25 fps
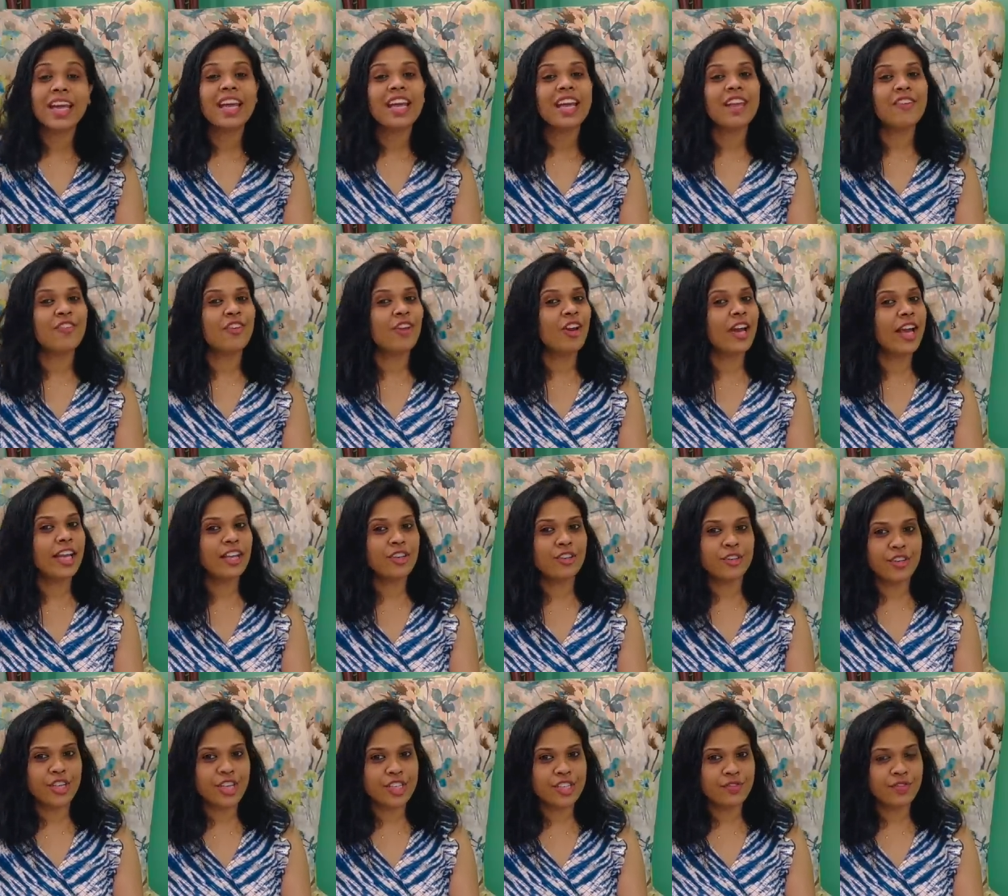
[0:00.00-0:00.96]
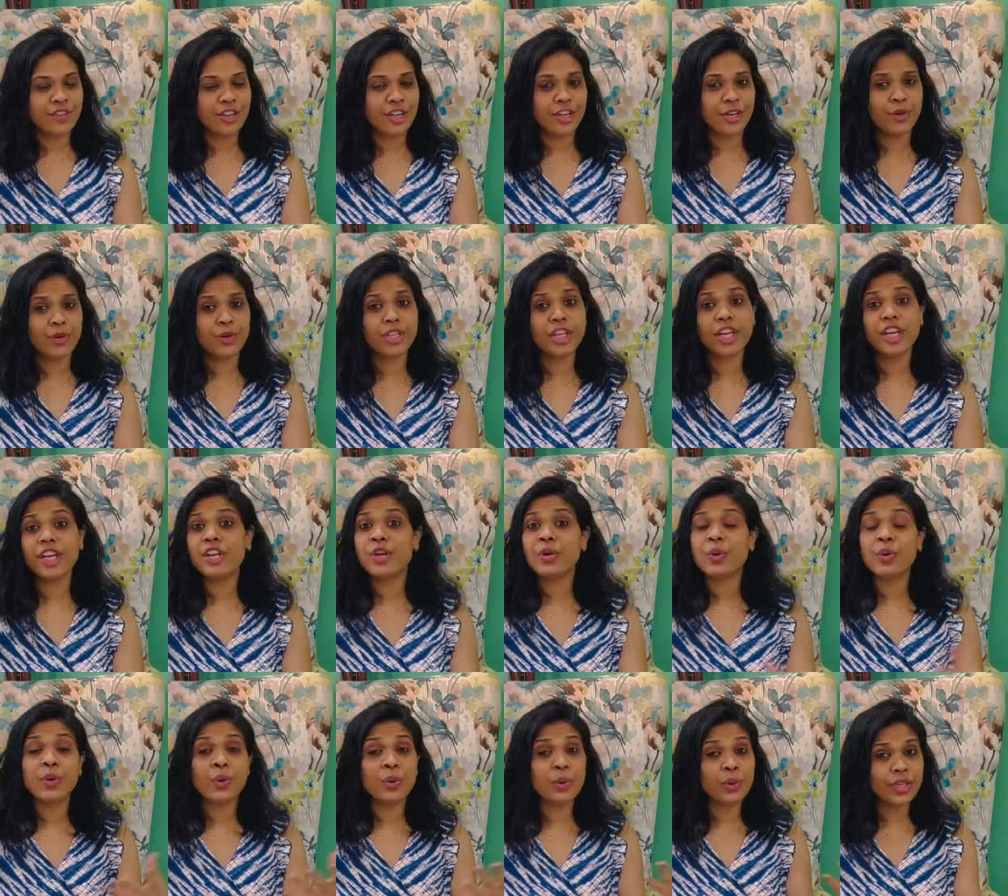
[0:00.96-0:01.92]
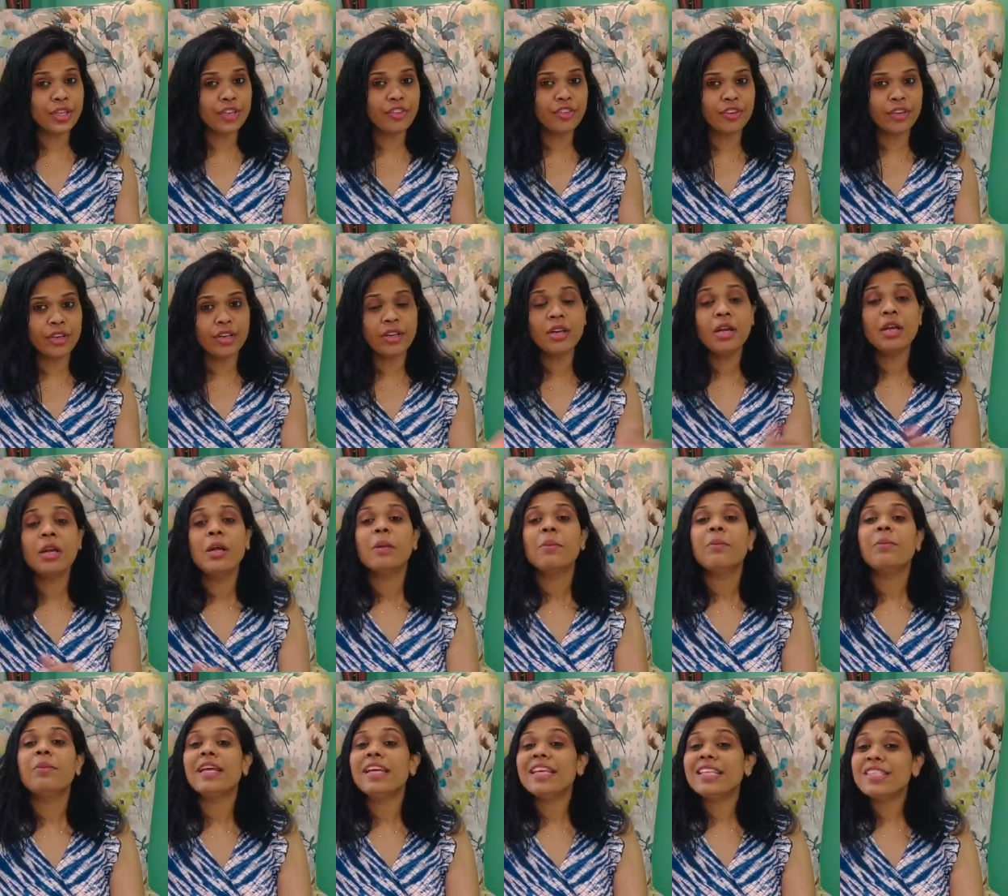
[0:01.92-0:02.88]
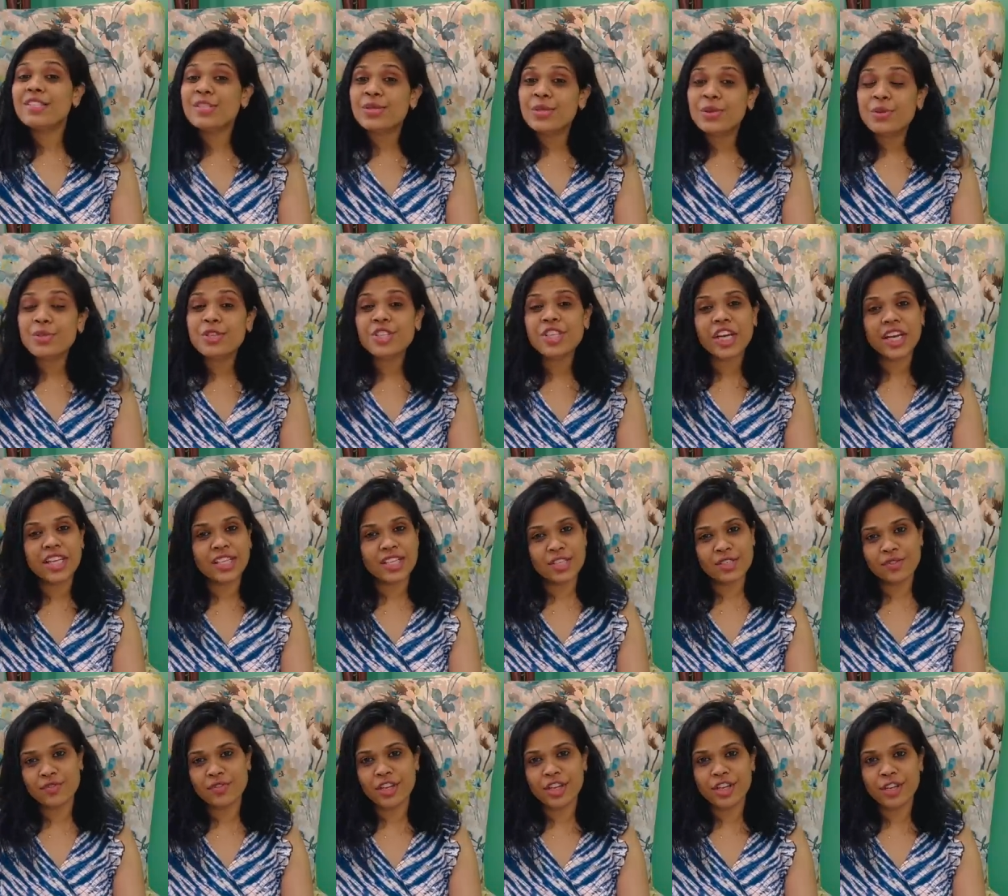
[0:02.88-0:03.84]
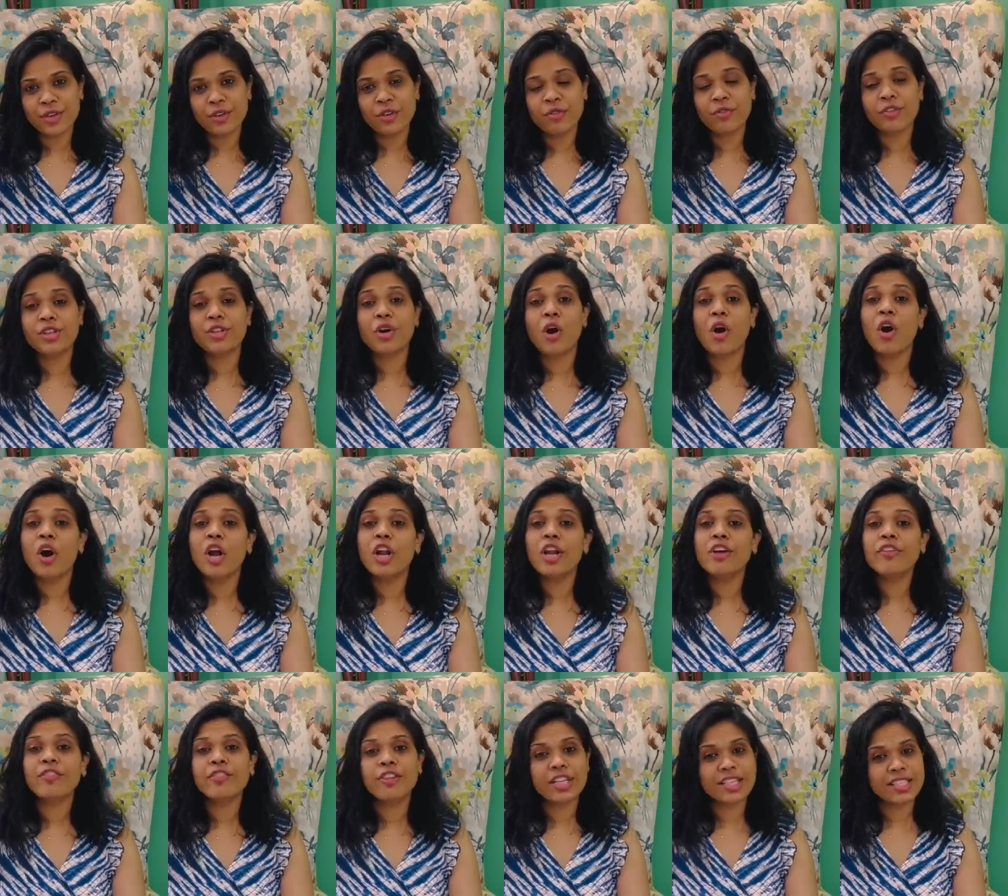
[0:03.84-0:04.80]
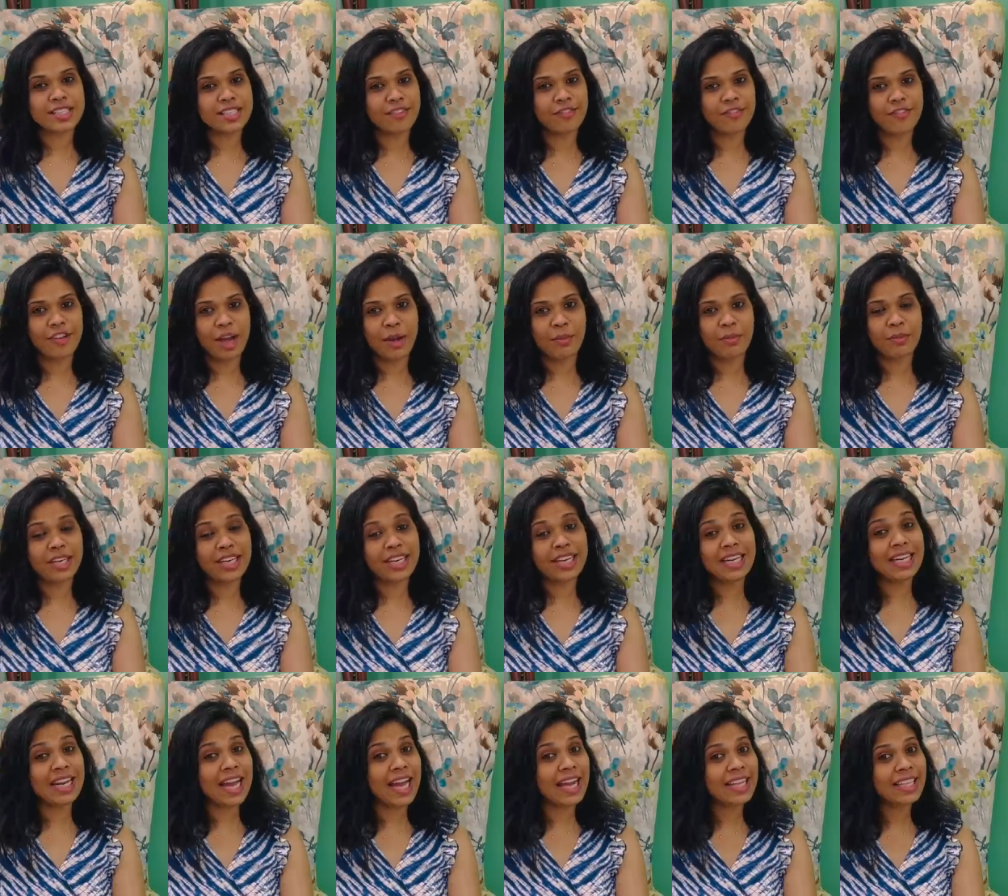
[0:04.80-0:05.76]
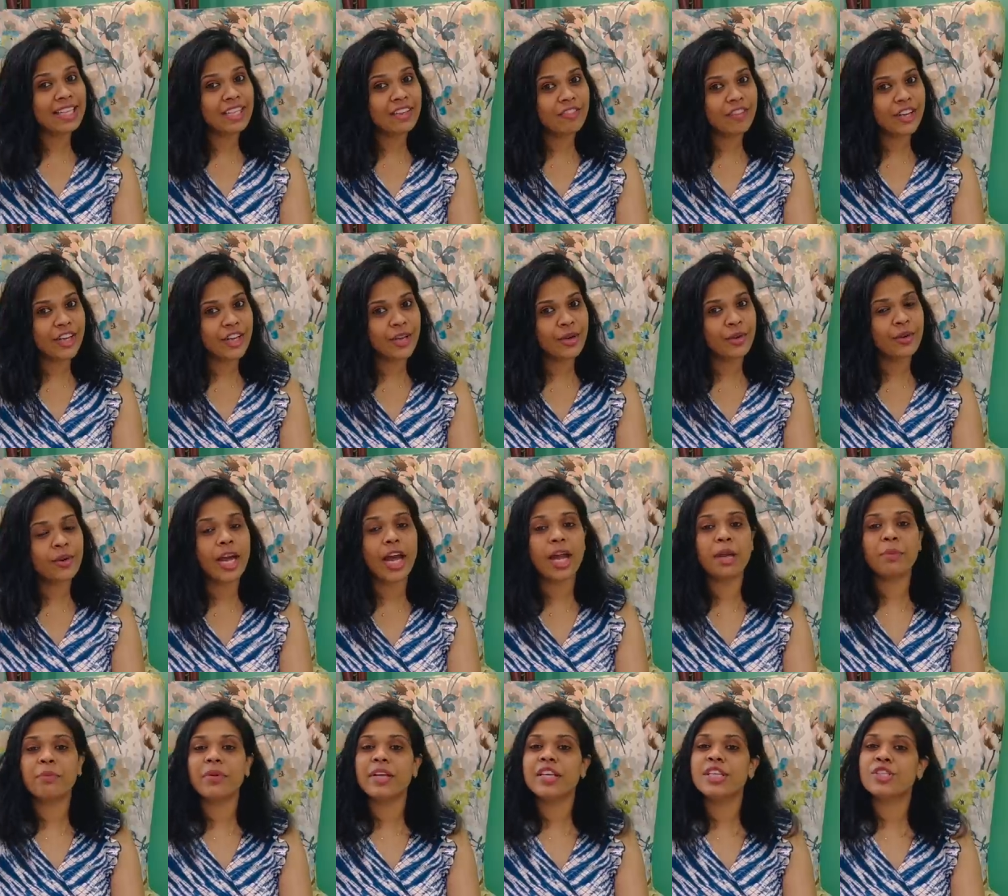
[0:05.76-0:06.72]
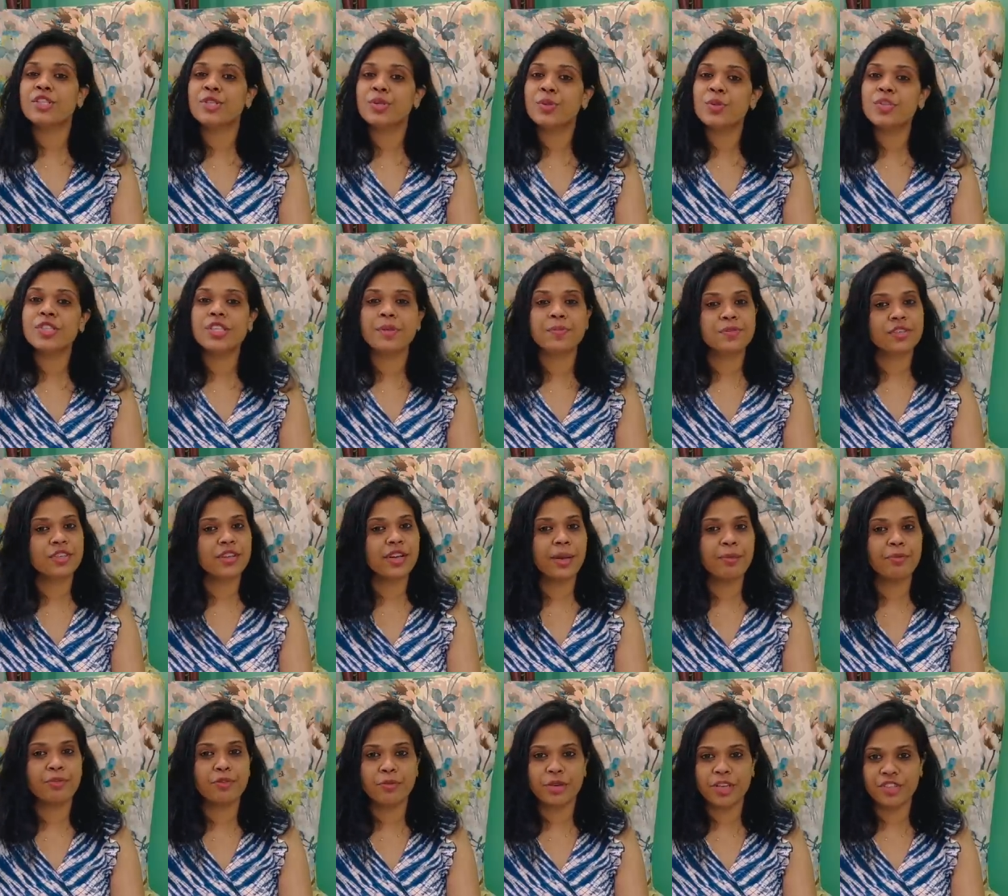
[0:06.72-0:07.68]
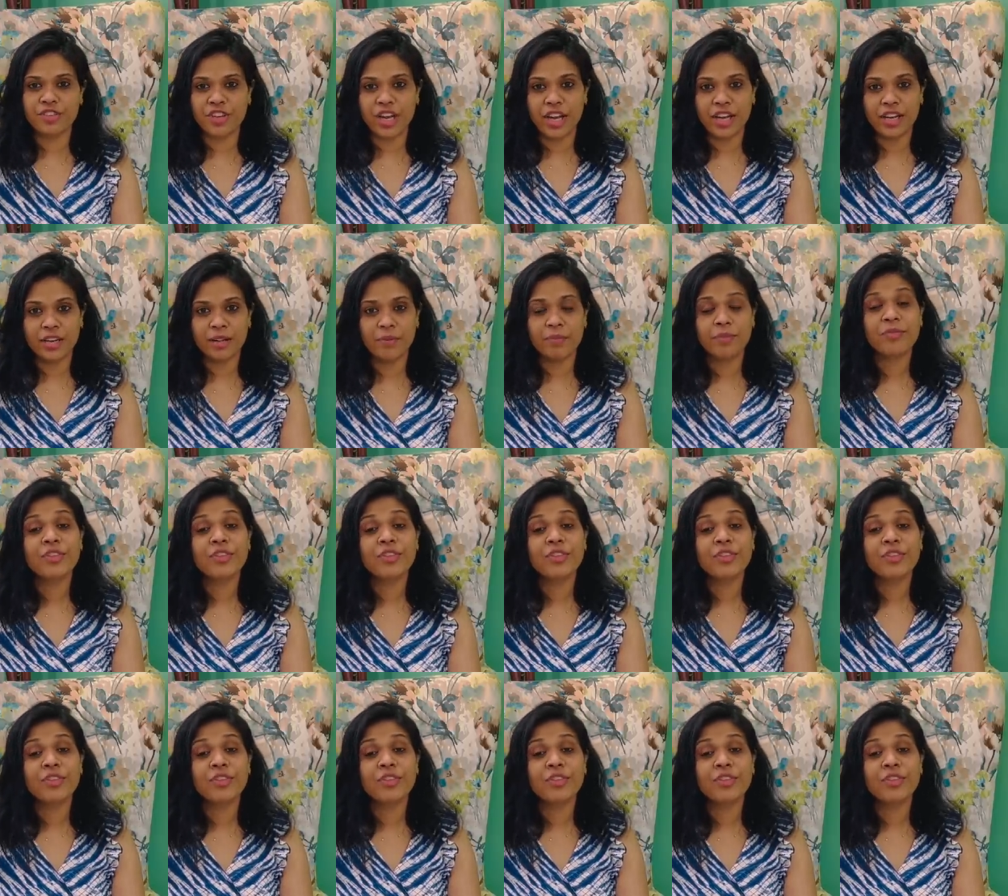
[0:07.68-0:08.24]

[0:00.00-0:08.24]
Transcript: If you like today's video, then you know the drill. Please do share this video with all your friends and family, like the video and please do subscribe to my channel.